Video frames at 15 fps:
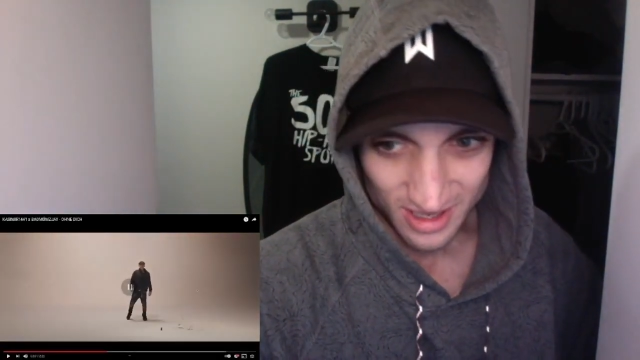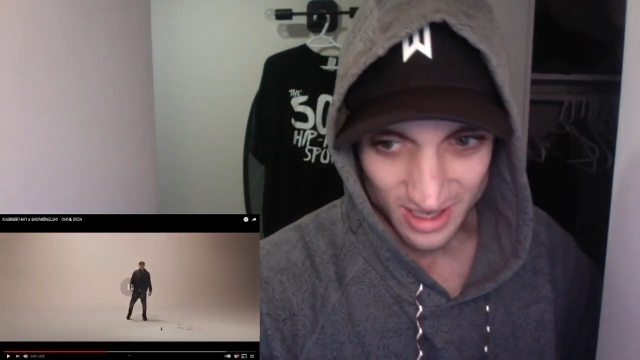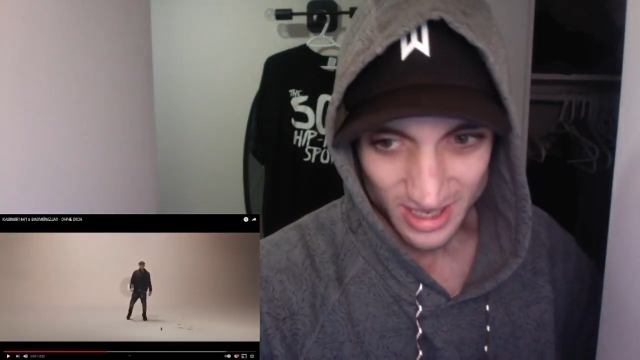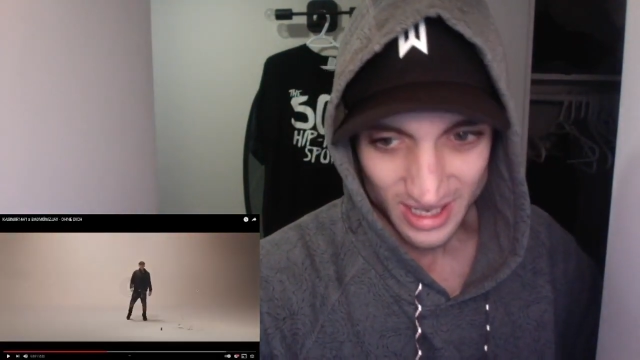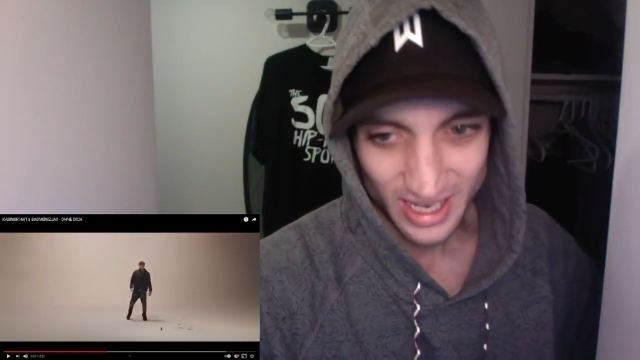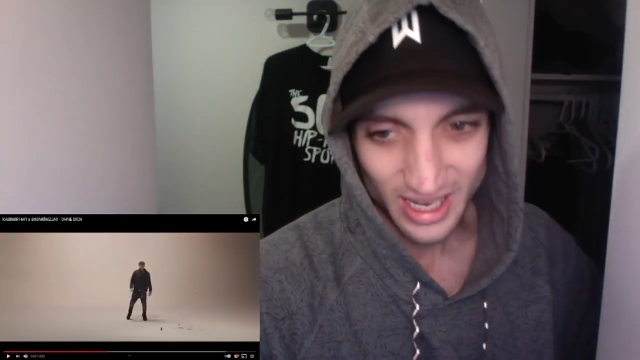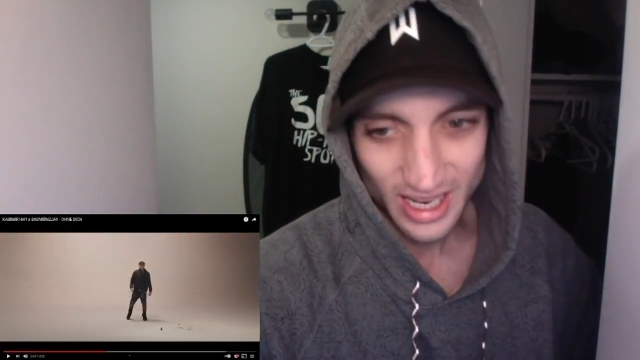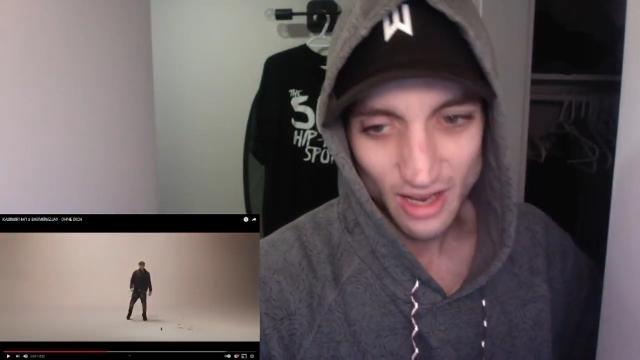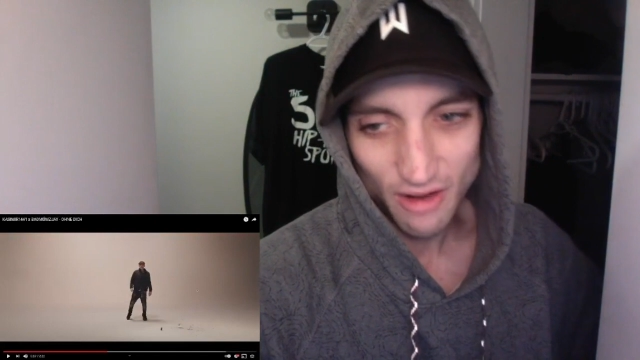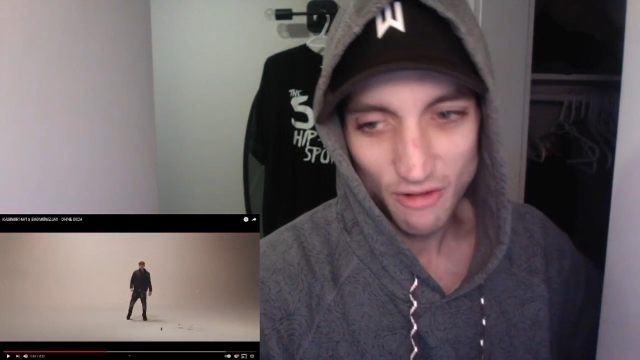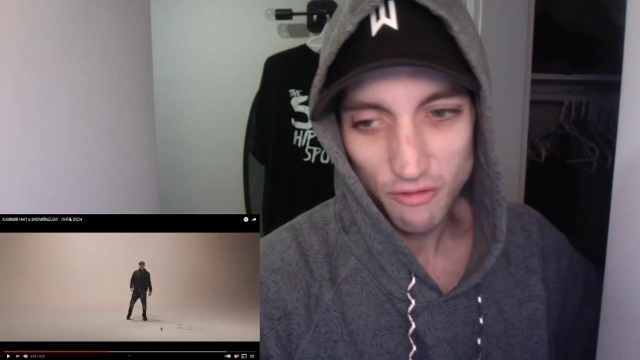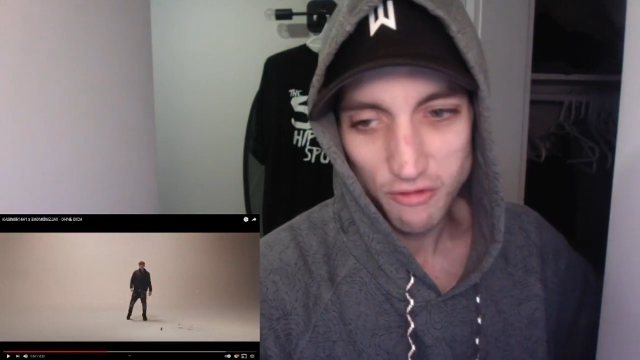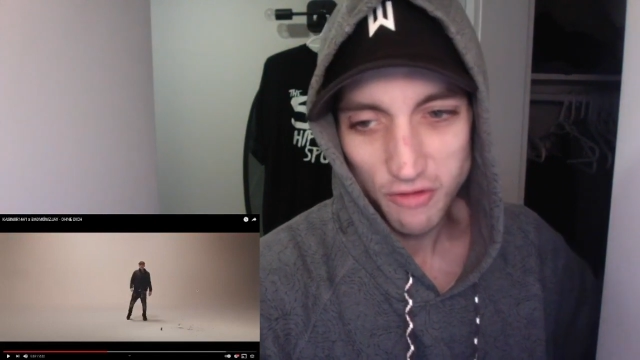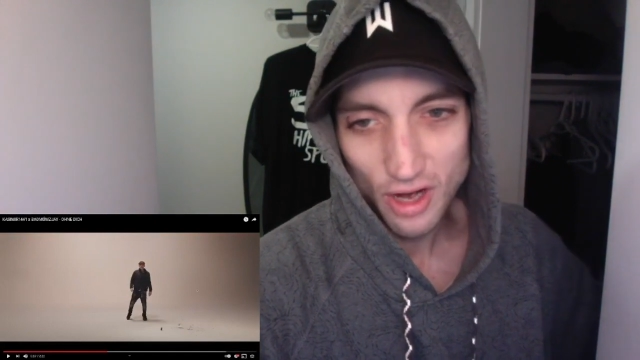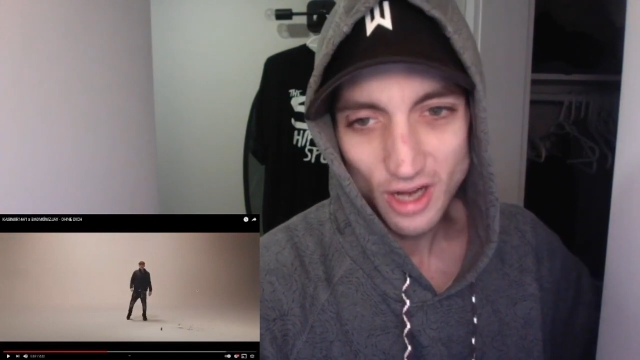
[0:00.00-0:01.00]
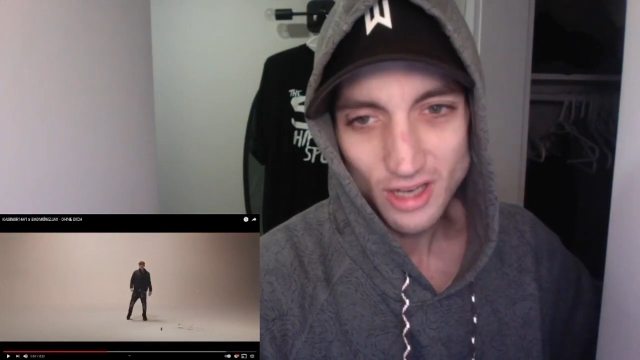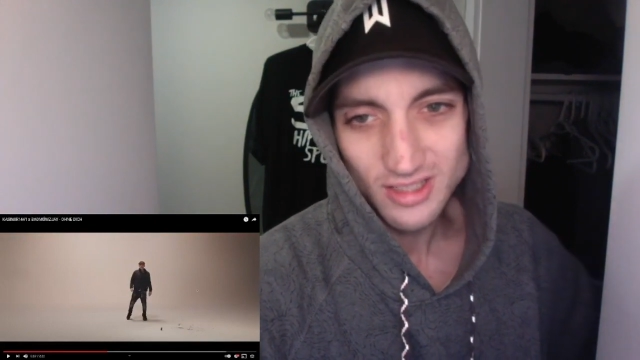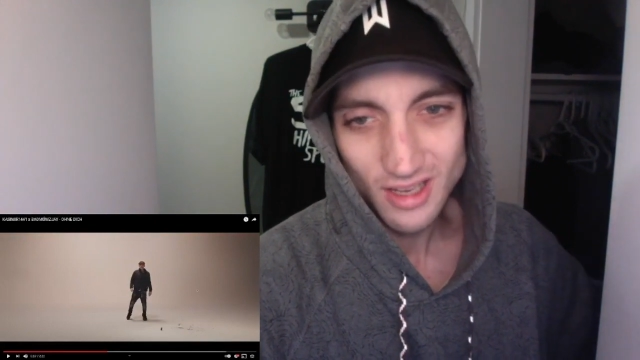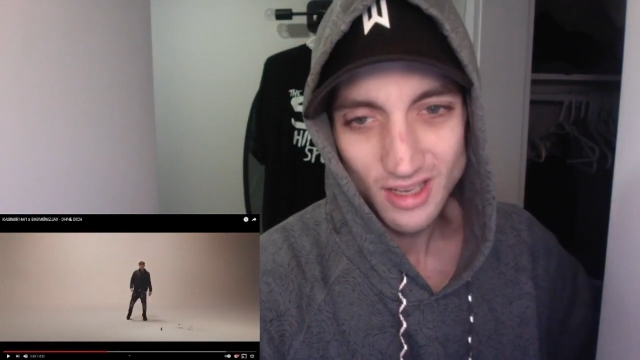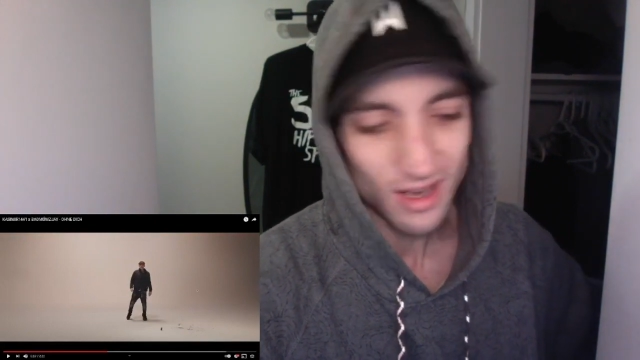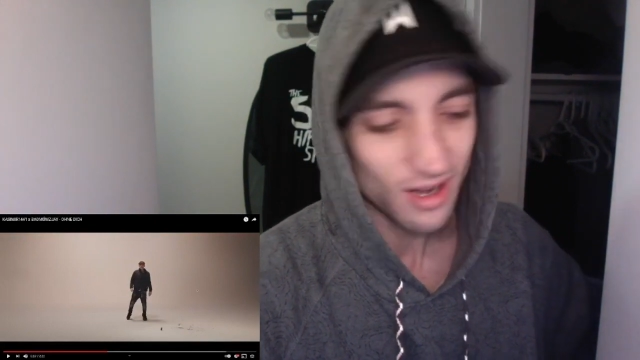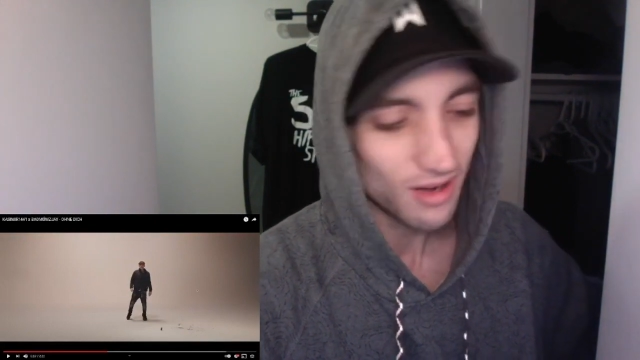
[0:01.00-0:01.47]
getting fucked
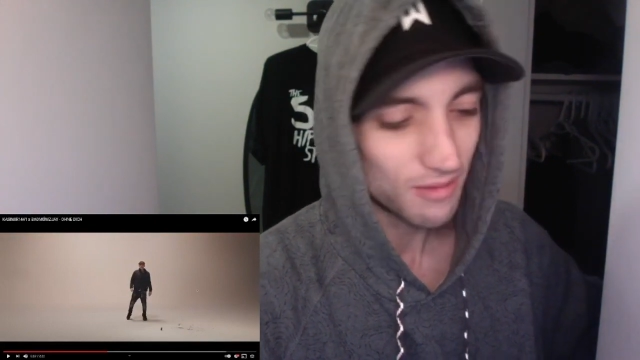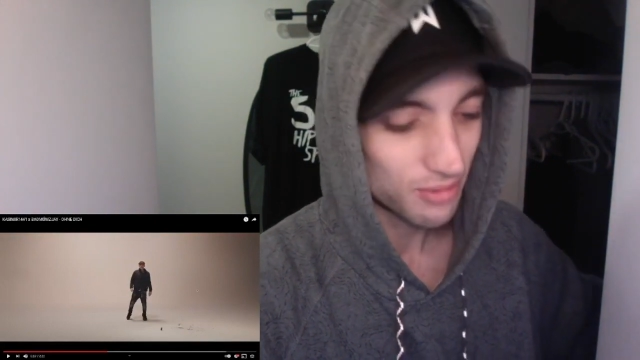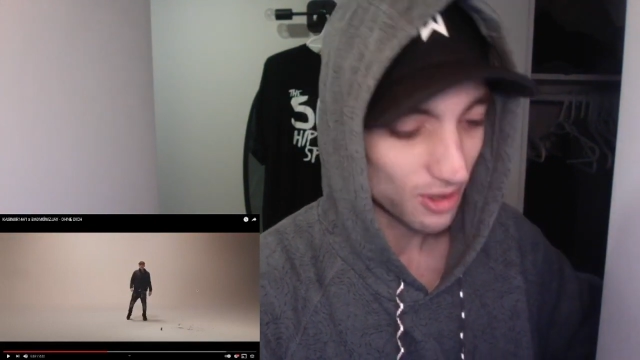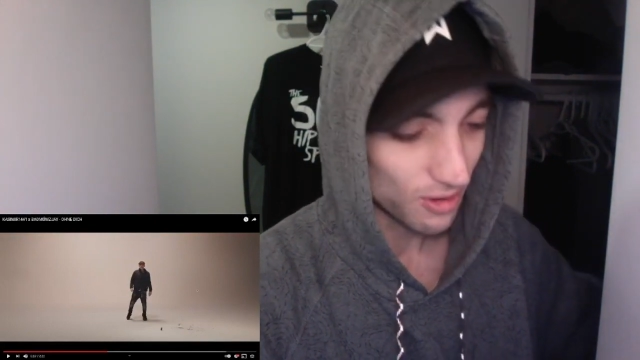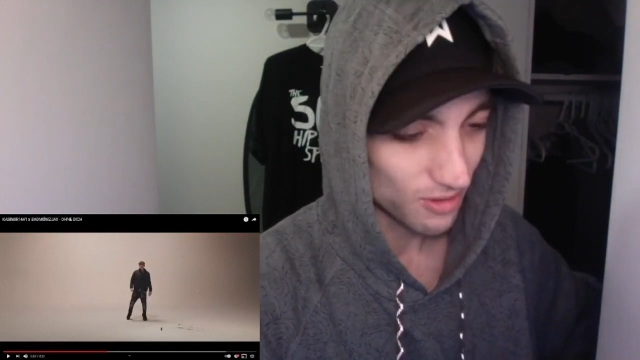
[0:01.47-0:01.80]
up, bro.